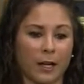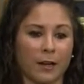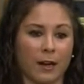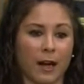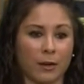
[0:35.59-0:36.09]

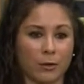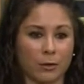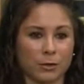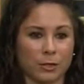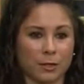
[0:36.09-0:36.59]
and
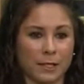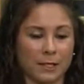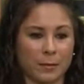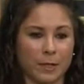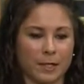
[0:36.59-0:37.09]
agricultural
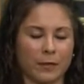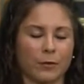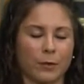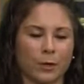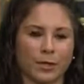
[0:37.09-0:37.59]
exhibits, and
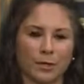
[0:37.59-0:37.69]
of course the